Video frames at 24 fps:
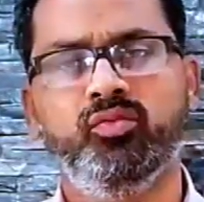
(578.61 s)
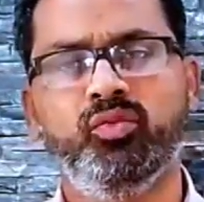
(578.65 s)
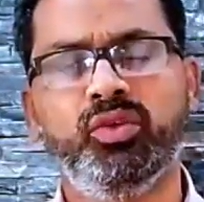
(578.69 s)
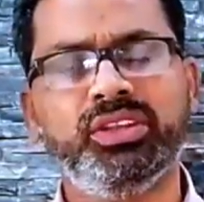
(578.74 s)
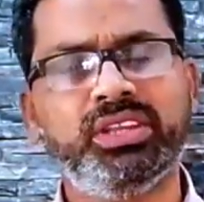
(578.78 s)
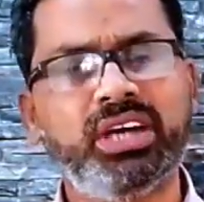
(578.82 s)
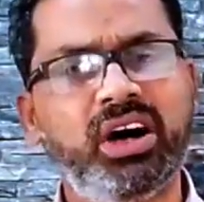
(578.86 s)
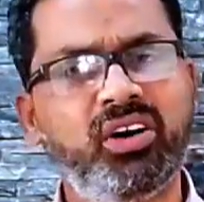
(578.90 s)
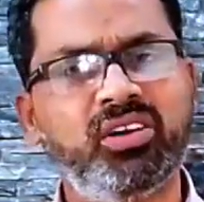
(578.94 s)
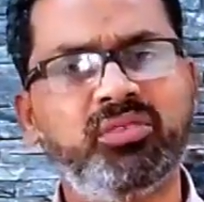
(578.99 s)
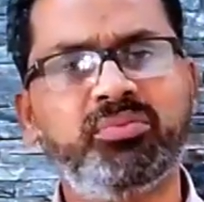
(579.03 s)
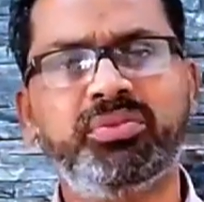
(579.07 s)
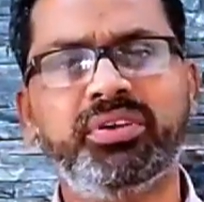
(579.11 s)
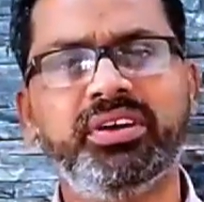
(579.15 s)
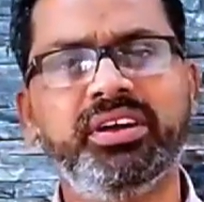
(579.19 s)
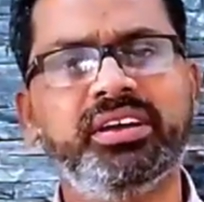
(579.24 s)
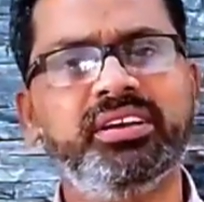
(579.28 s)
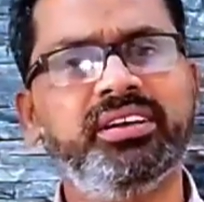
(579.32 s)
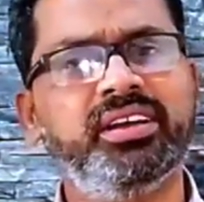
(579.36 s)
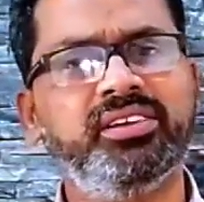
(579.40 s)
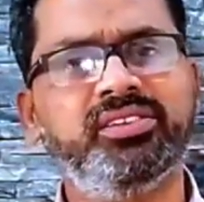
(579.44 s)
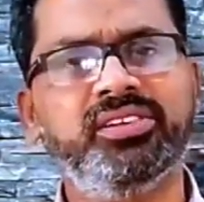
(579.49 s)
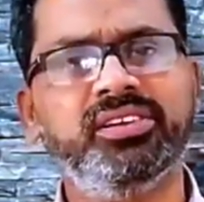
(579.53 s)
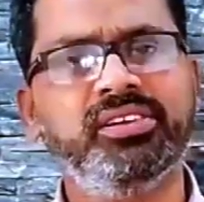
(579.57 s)
Without
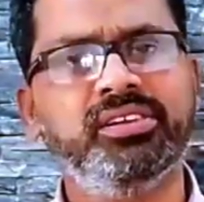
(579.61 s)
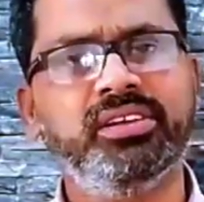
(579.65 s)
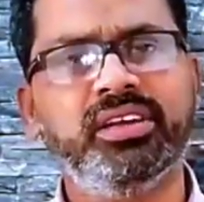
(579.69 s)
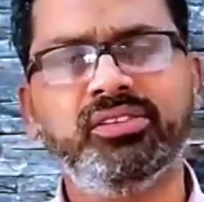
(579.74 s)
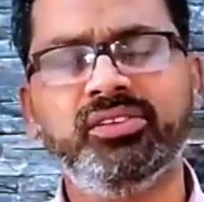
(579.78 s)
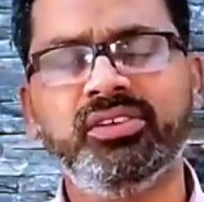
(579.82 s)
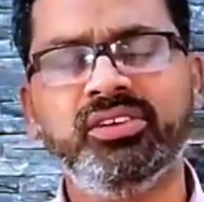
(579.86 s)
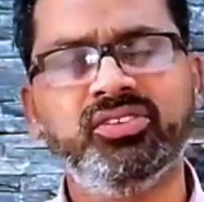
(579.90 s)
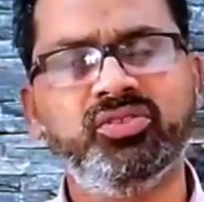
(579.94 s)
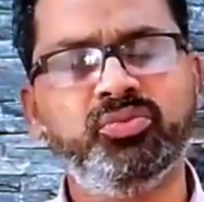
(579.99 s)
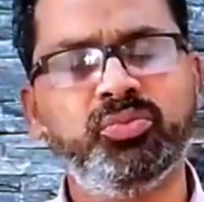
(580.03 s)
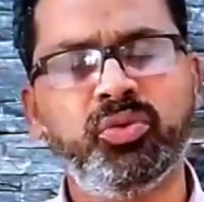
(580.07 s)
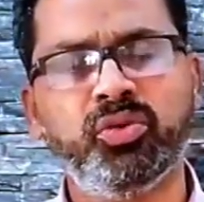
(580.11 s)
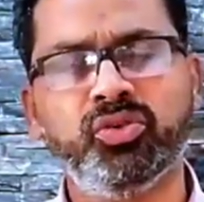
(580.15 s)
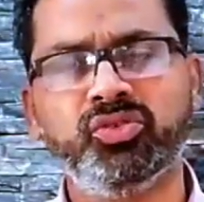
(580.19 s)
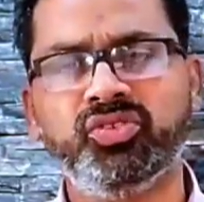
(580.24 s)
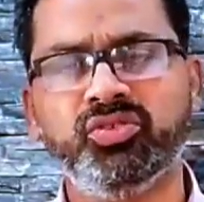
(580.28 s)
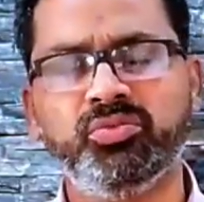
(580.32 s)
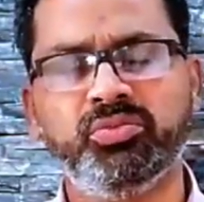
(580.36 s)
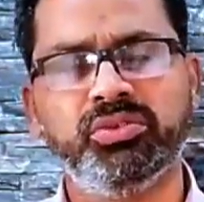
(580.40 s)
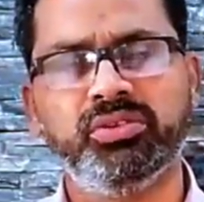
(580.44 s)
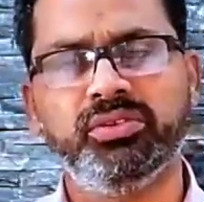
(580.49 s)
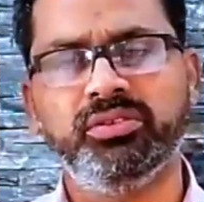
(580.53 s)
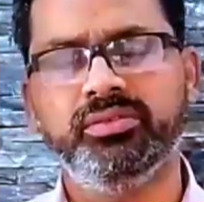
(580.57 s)
prayer, nothing is
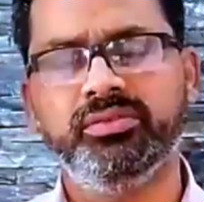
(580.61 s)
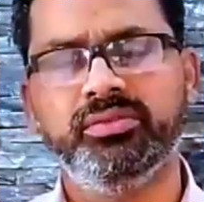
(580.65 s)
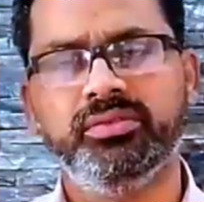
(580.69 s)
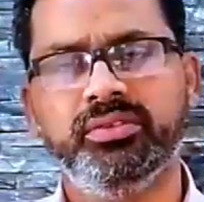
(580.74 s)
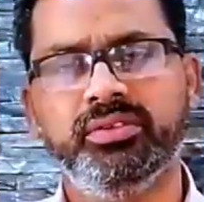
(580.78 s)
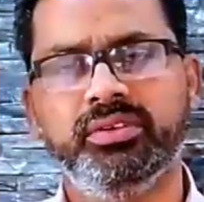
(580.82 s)
possible.